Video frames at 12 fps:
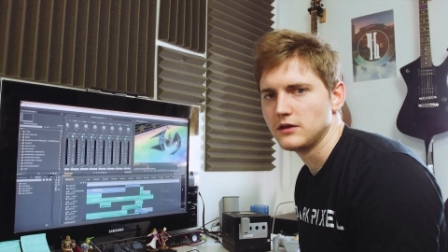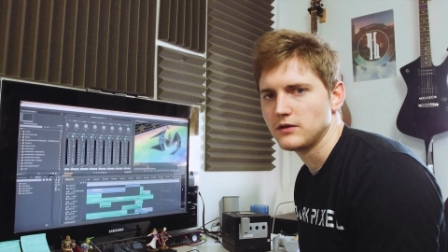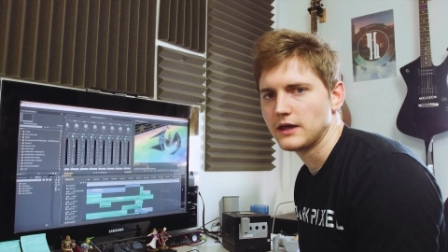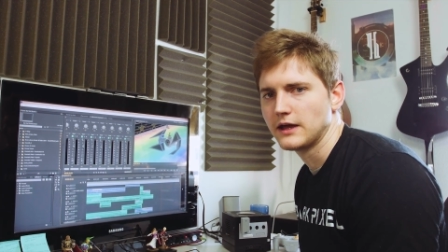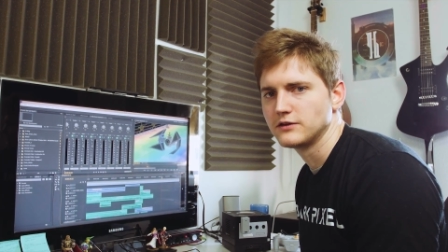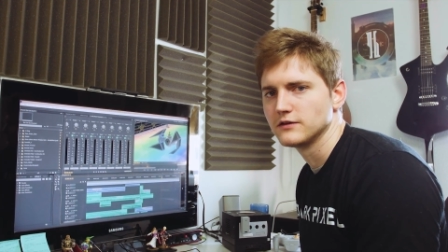You
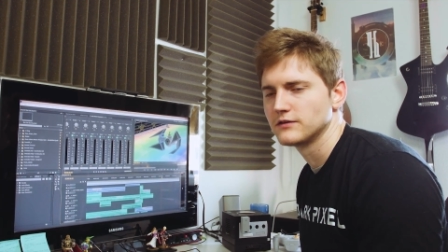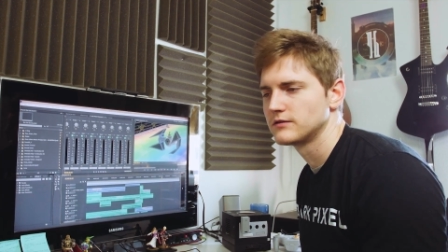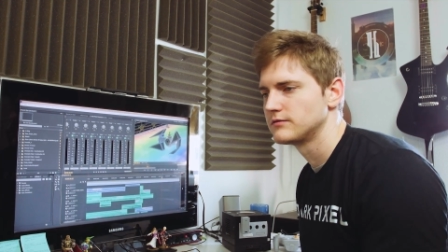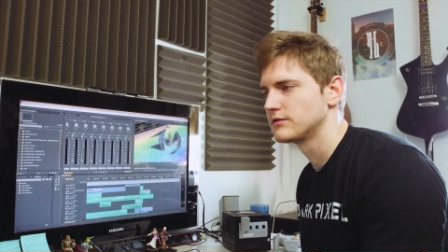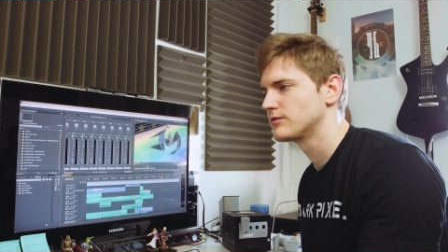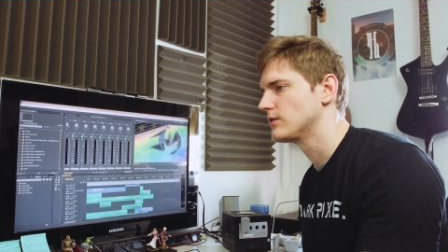can't just
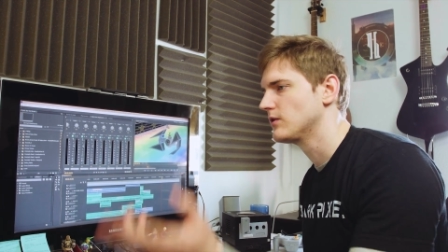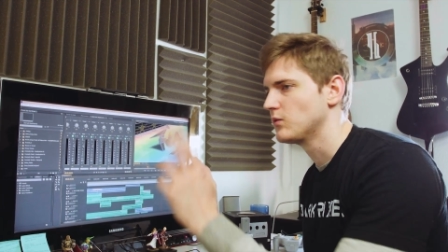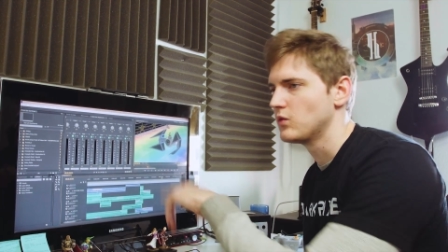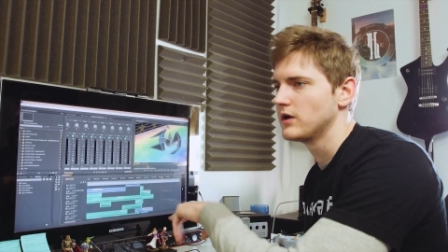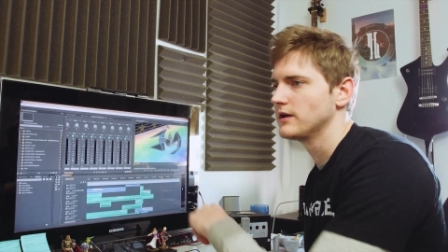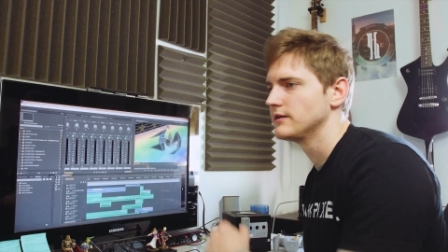throw
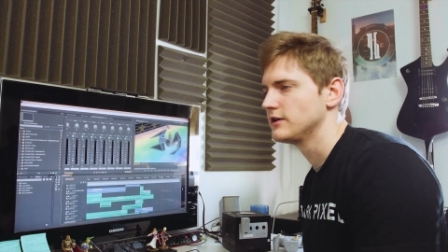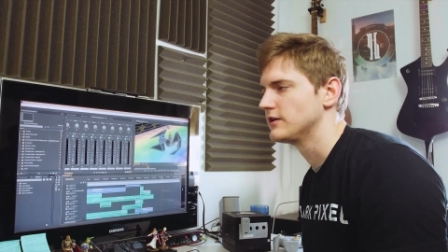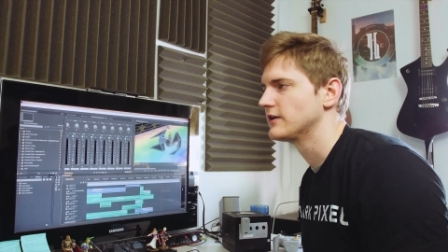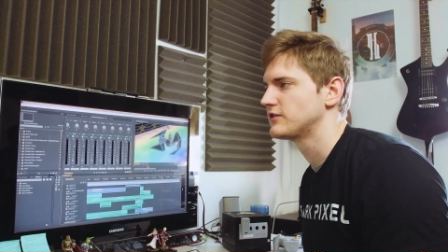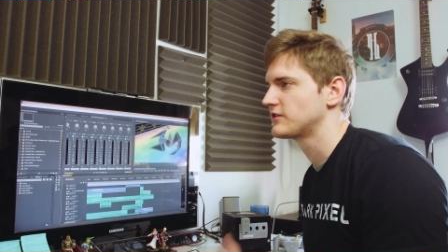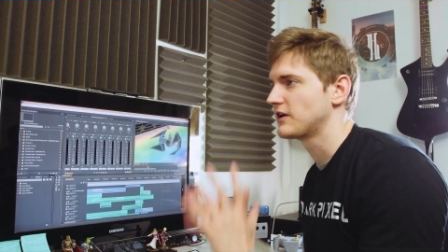one. You're
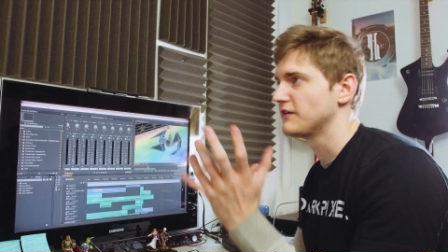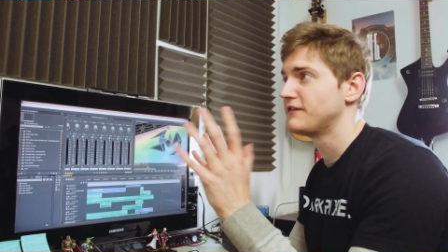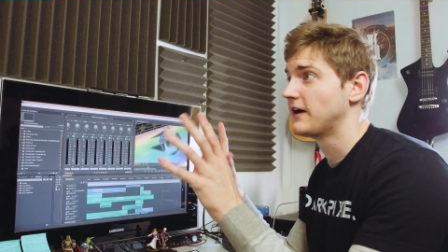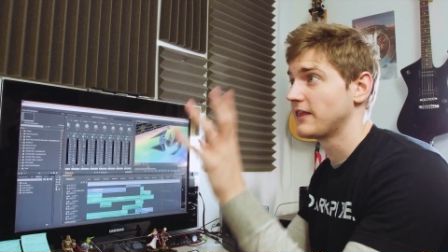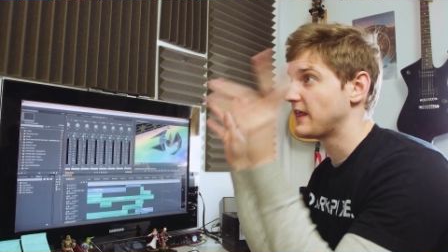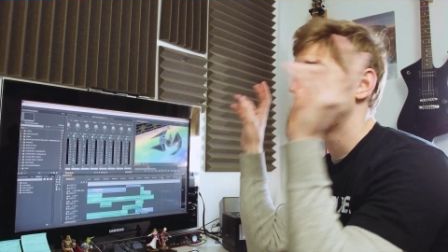not just gonna
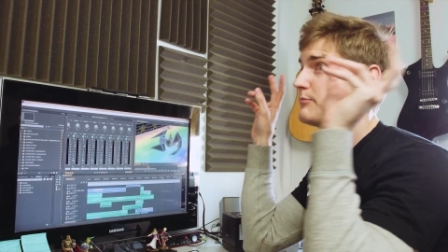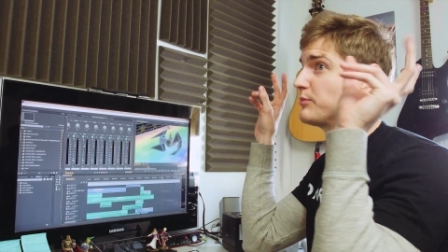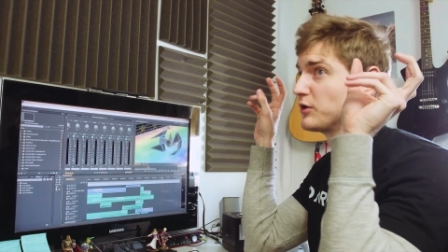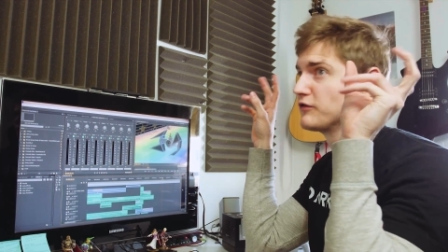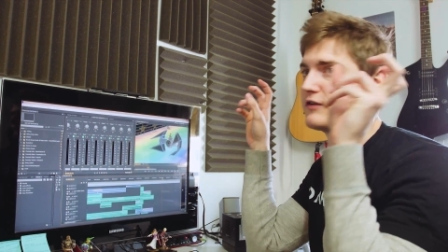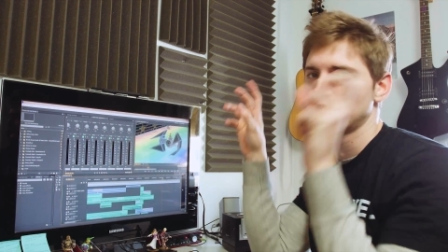find that
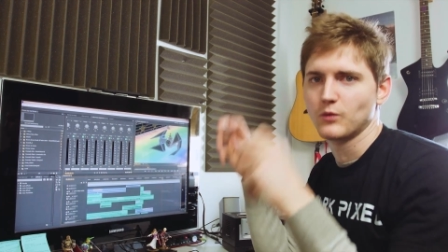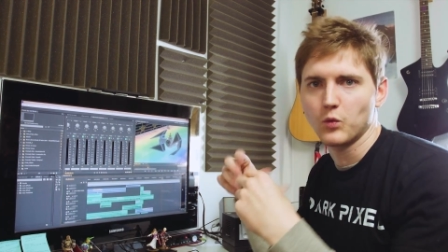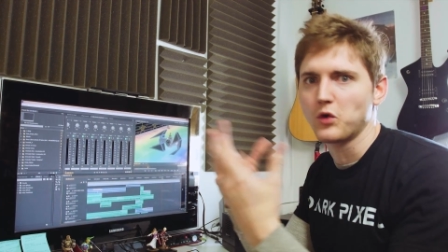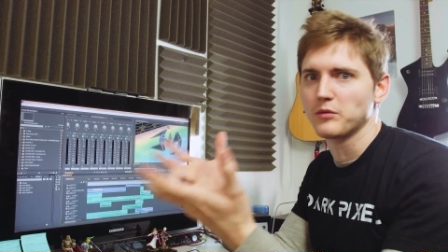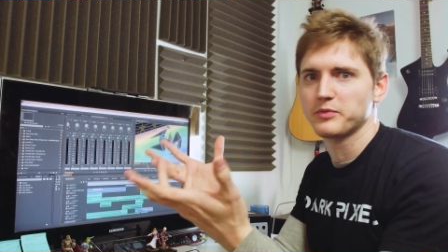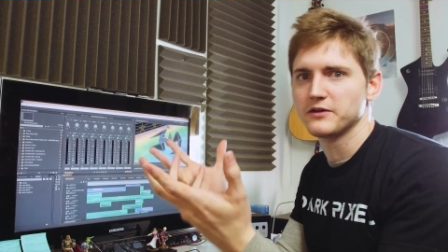perfect
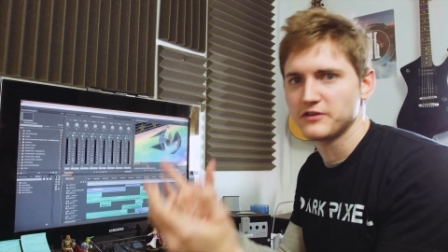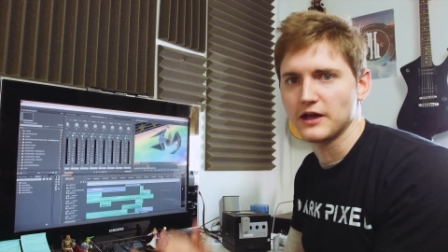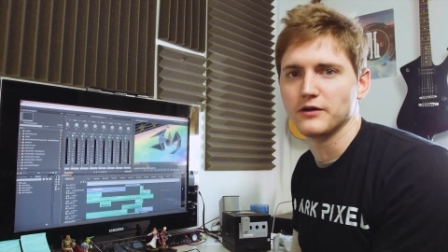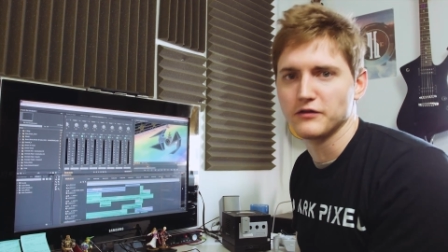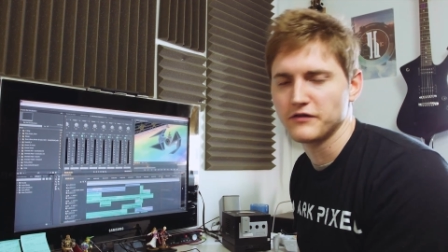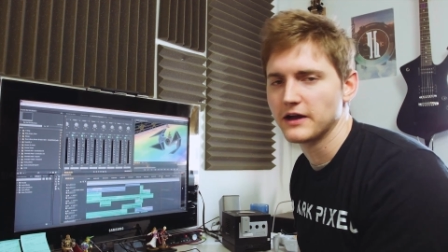warp
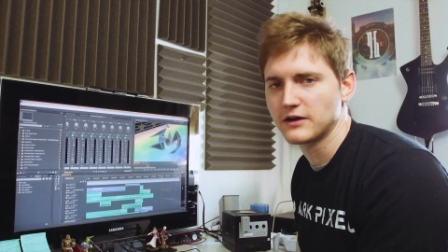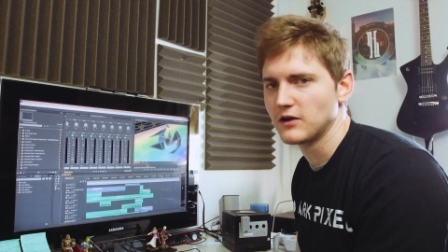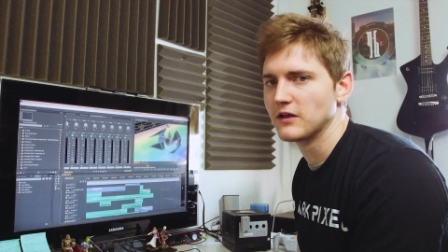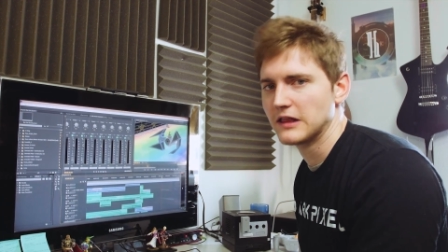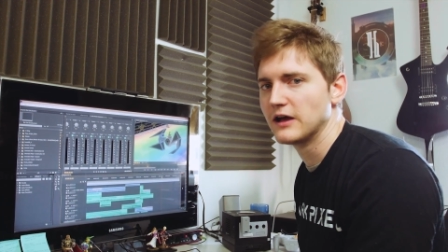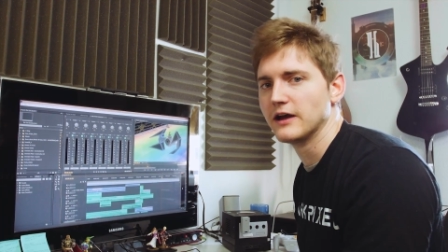sound effect
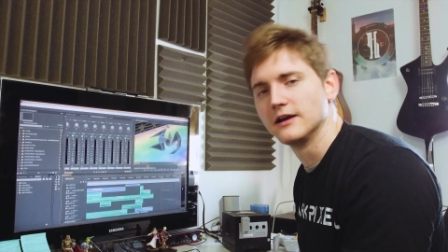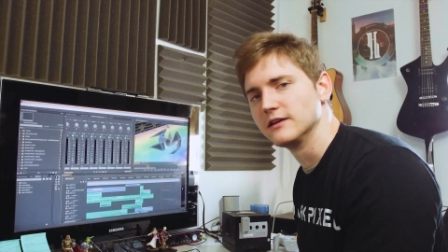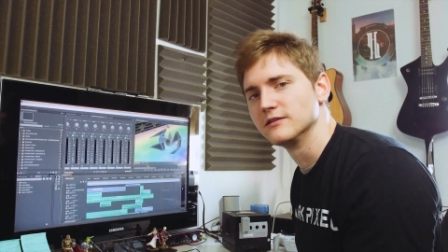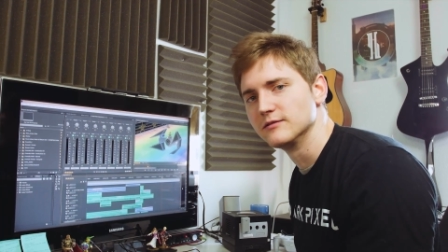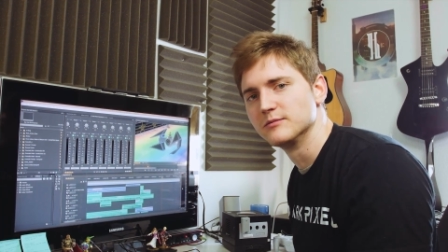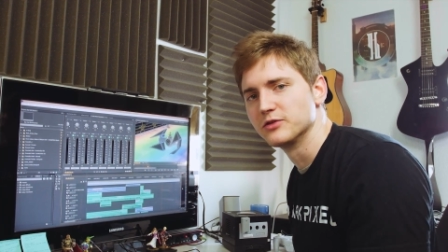online
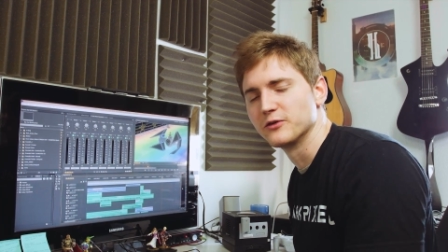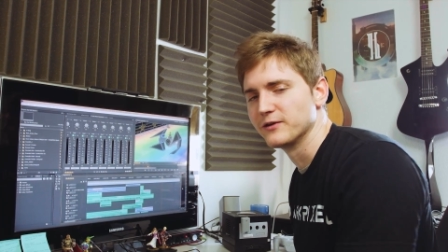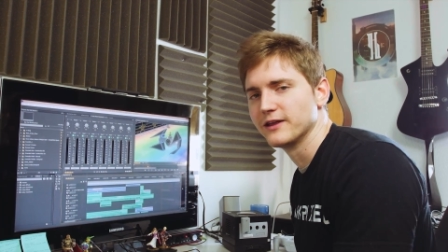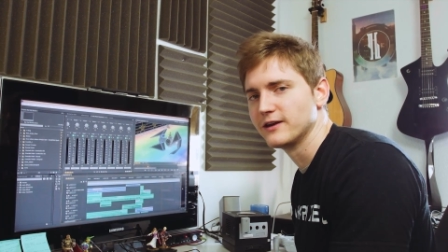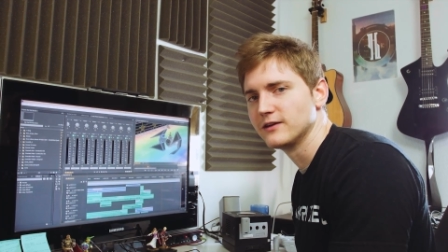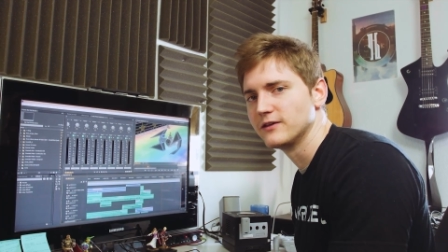and throw
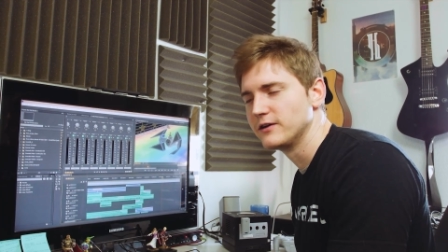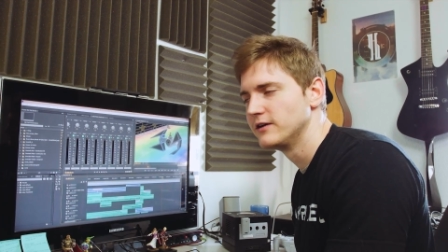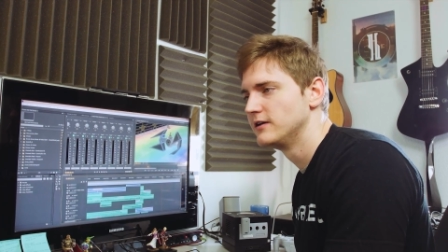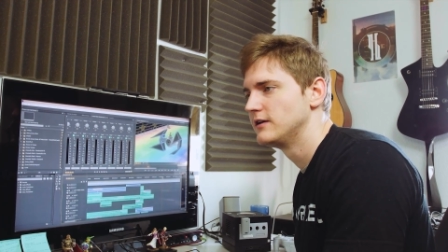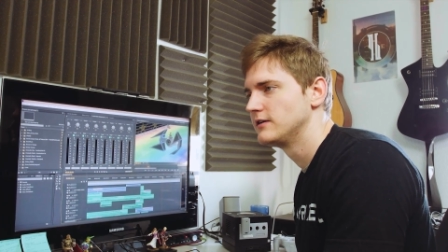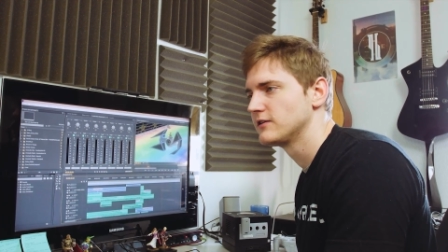that in there.
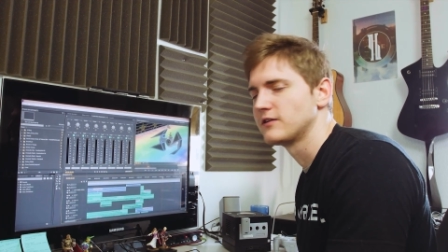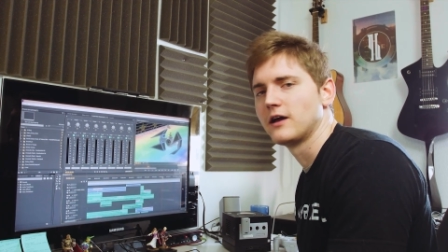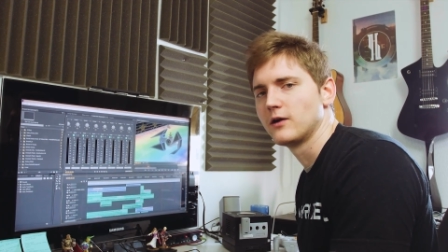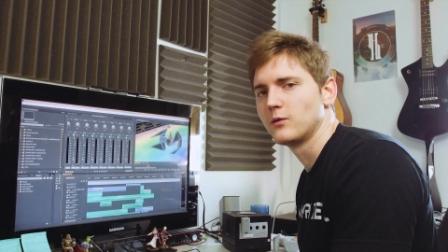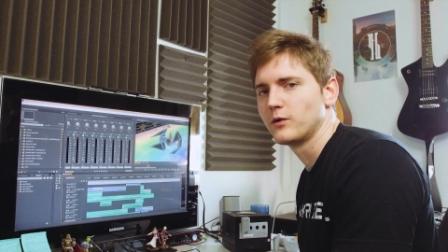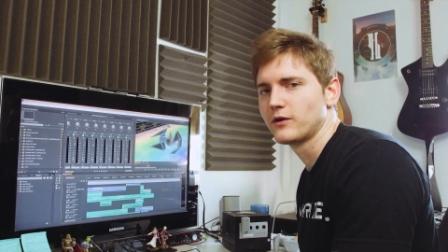That's not
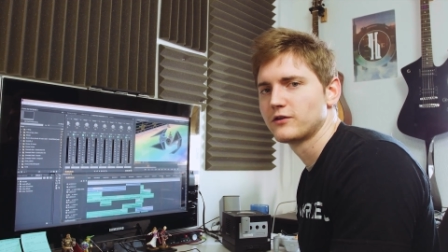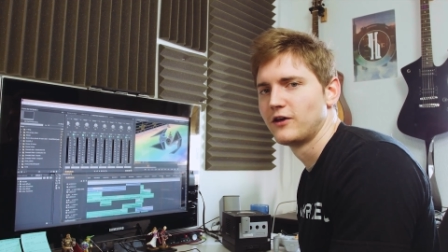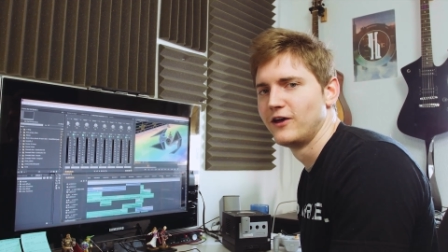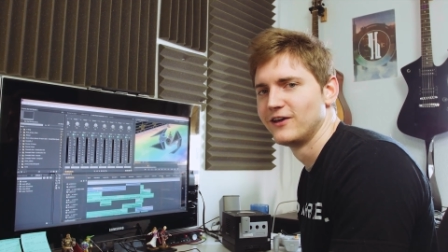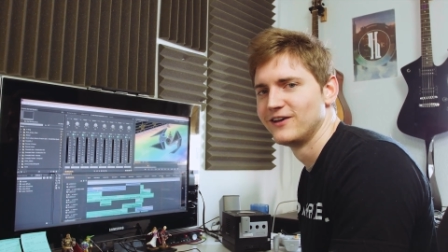how it works.